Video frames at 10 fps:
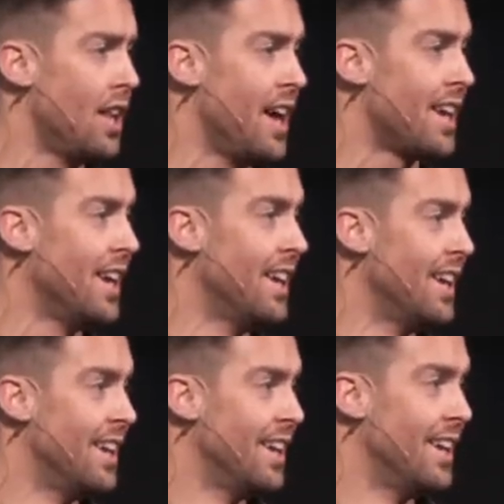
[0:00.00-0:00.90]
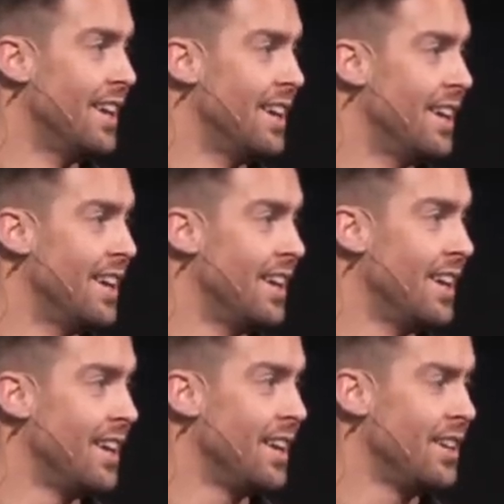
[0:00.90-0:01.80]
like,
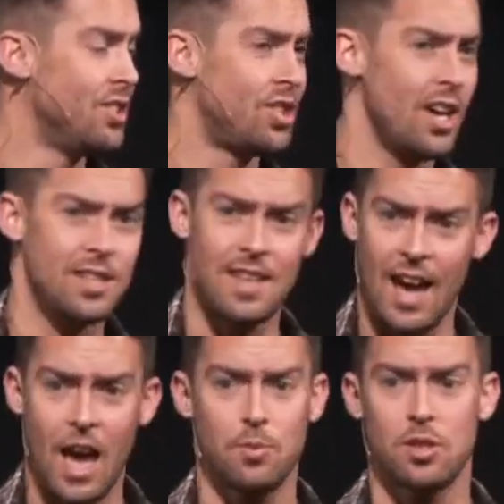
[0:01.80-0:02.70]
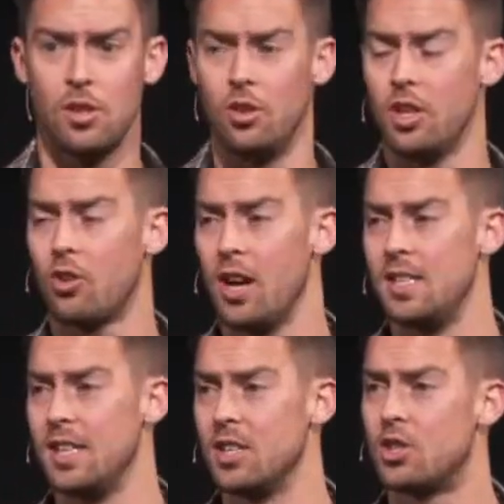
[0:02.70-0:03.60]
just absolutely
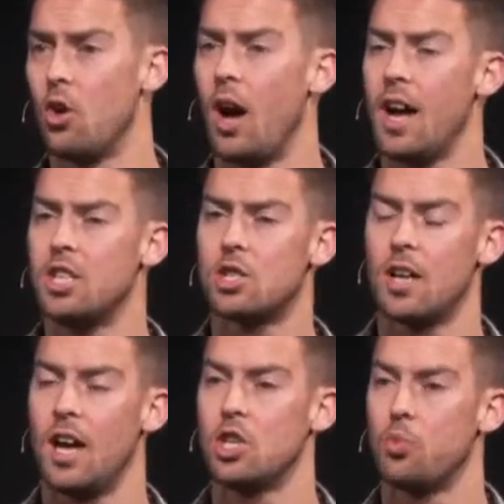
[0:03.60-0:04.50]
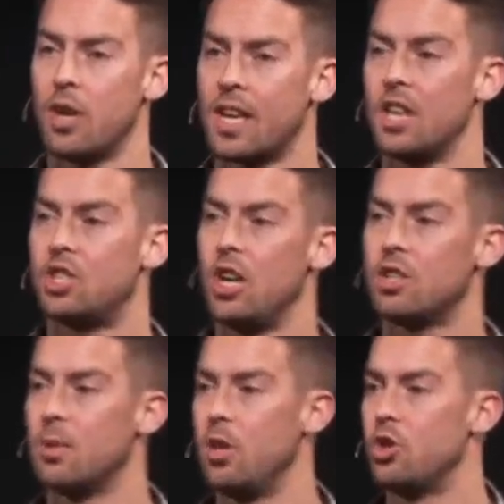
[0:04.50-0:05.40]
crazy. And so I just I just want to kind of share
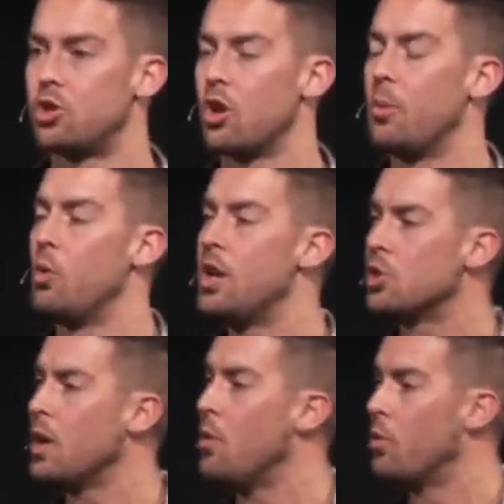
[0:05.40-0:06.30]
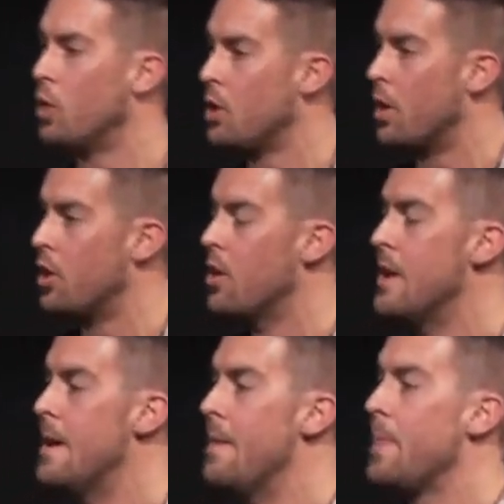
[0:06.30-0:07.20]
some of those struggles. But here's what I really want to do.
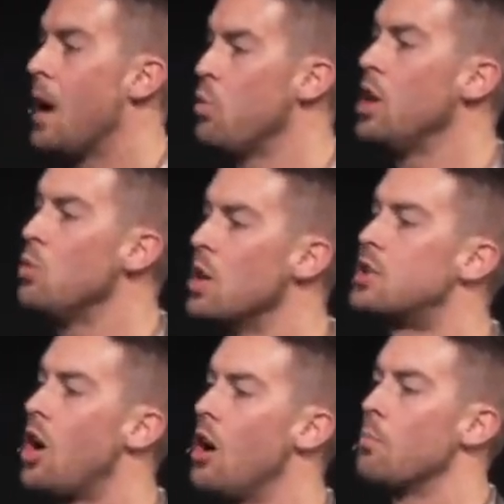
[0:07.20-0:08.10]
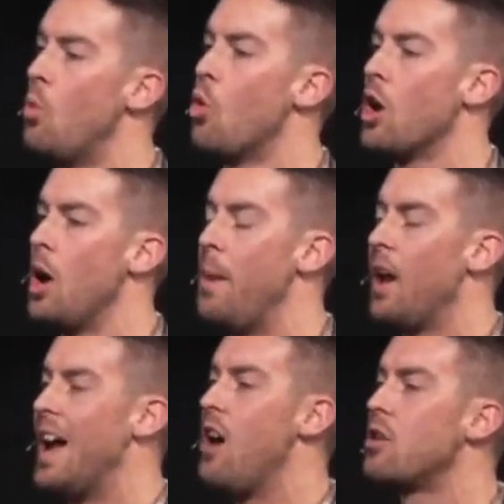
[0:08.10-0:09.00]
I really want to talk more
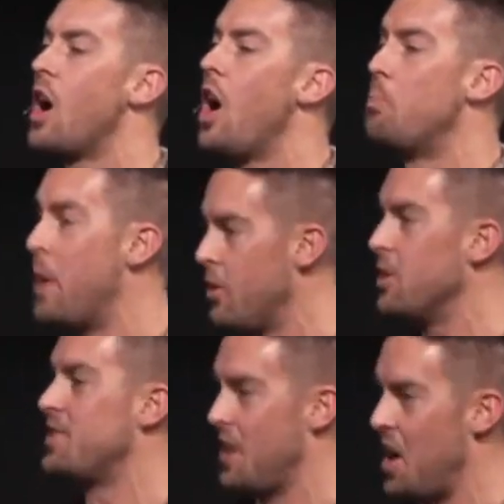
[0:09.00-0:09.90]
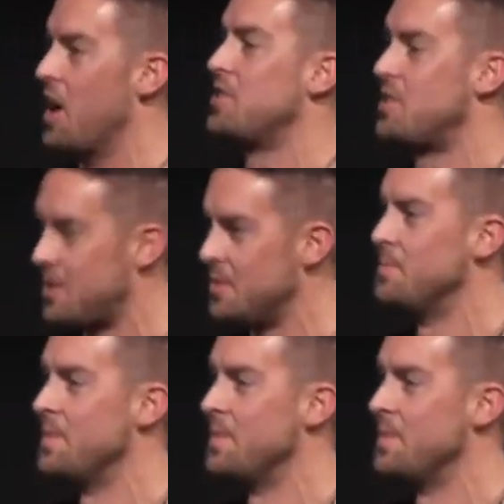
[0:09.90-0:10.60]
about how God parents us.